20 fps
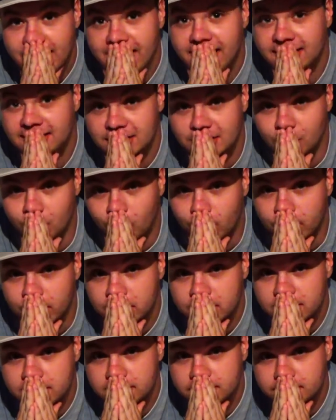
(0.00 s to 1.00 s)
It's the
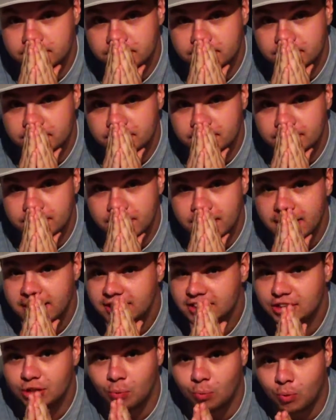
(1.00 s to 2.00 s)
worst.
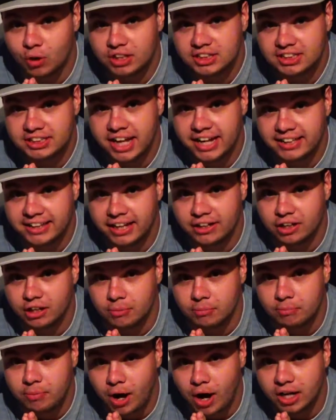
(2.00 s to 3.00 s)
It's the worst thing that could
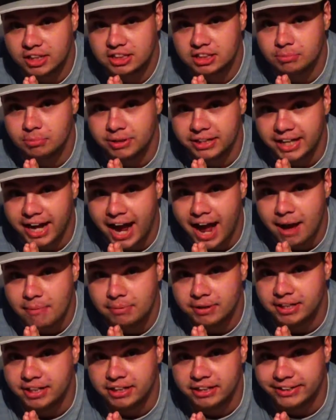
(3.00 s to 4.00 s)
have possibly
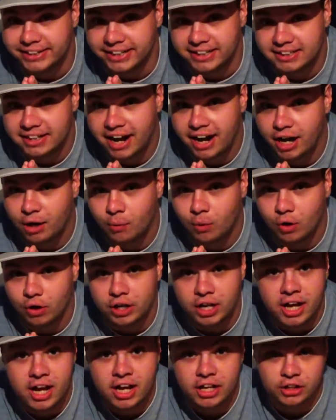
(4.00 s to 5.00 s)
happened in the entire
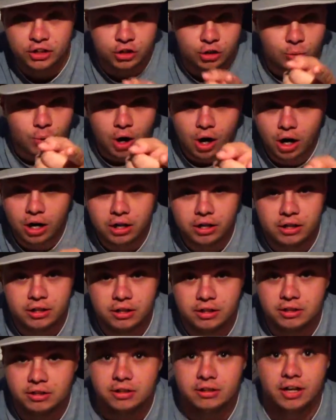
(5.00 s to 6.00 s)
world. You are,
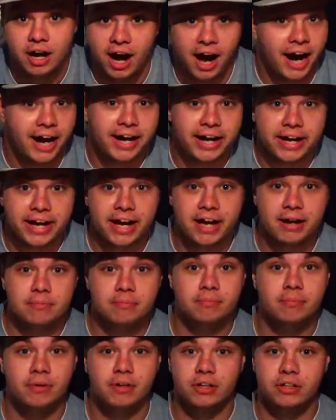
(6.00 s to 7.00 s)
I
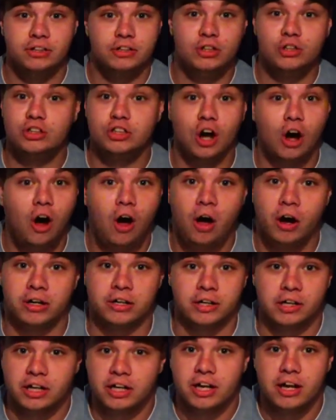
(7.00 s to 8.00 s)
am, your dog
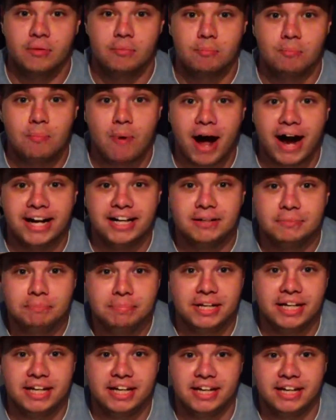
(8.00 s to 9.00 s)
might
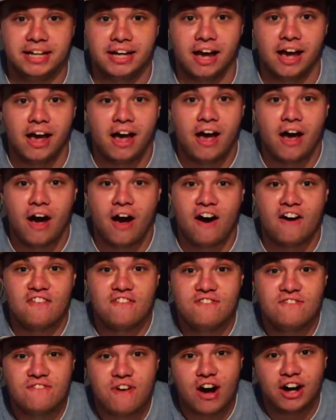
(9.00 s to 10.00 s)
be a
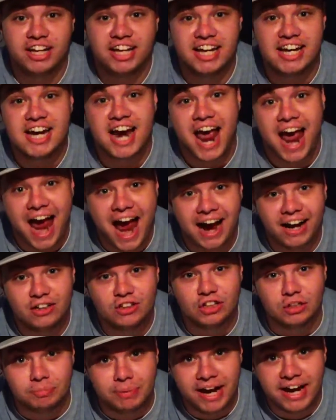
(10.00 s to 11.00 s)
fucking
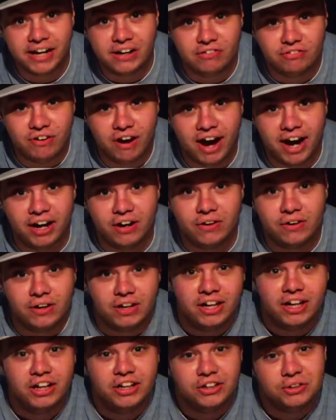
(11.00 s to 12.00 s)
hacker pedophile.
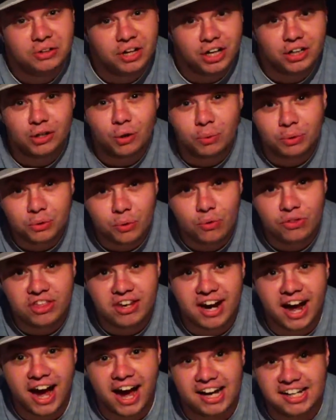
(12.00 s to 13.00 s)
You gotta go
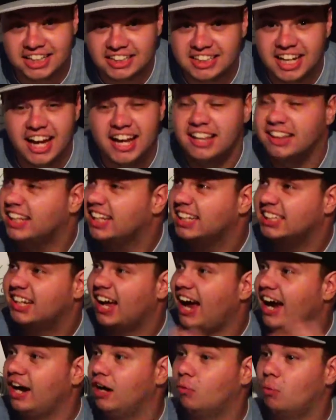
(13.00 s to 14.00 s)
euthanize the
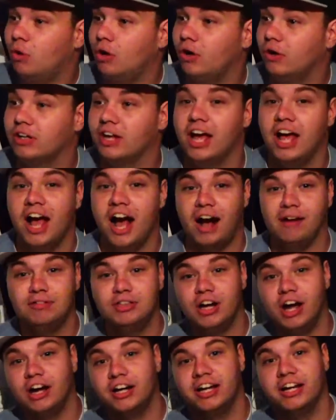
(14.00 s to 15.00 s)
entire world. I'm
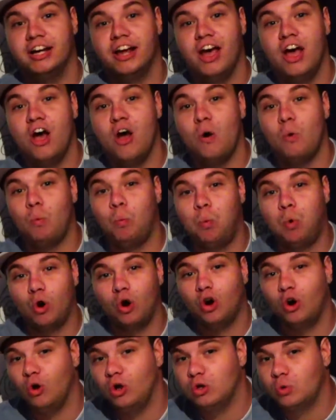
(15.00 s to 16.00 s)
talking
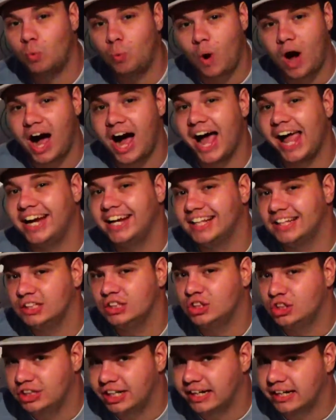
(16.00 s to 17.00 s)
worldwide
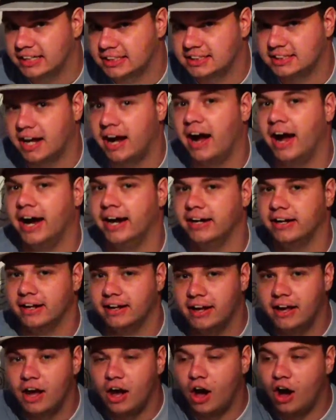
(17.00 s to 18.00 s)
genocide
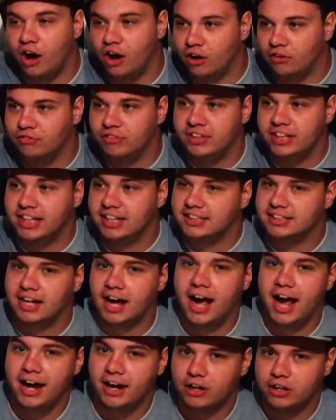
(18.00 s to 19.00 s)
of the
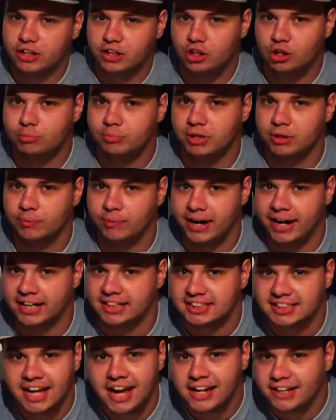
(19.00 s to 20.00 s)
entire human
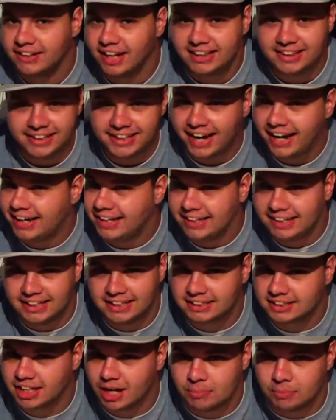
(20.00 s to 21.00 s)
race. Let the
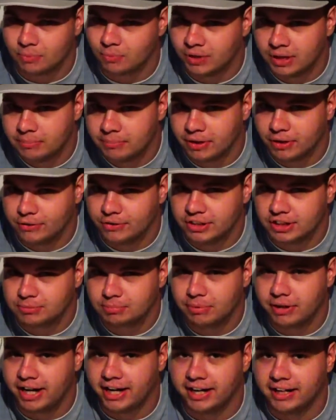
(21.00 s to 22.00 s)
aliens come and rebuild this
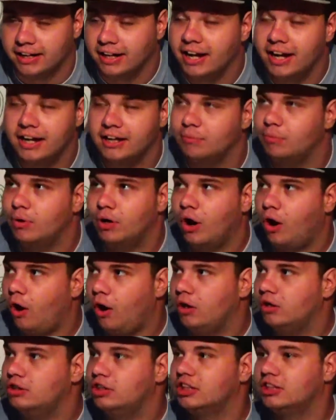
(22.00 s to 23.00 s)
planet. We're
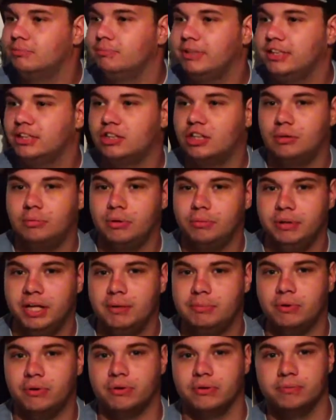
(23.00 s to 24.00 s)
all just miserable
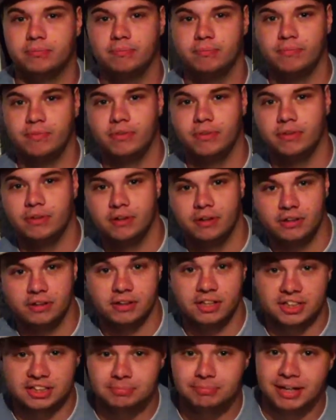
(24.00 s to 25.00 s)
people.
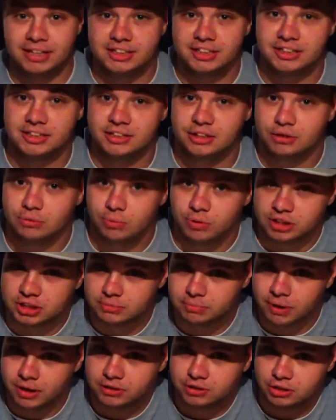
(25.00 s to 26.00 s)
This message was
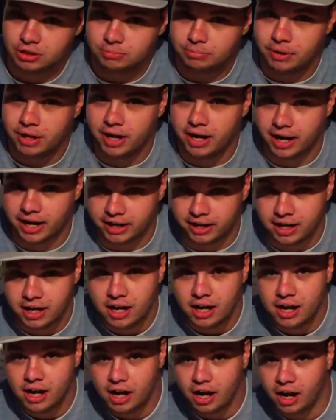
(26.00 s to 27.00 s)
sponsored by
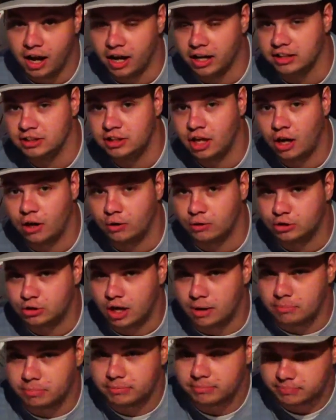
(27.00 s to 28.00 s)
uh, Donald
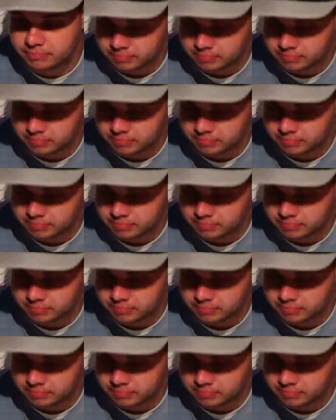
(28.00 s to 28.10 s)
Trump.